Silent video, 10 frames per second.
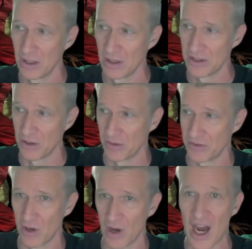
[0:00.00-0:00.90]

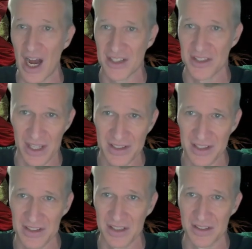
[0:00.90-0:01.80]
are hostile
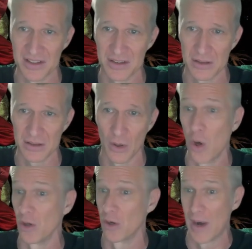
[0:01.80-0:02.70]
entities
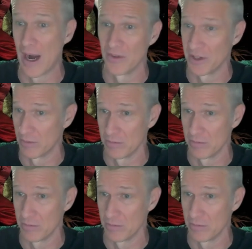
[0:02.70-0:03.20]
all around them,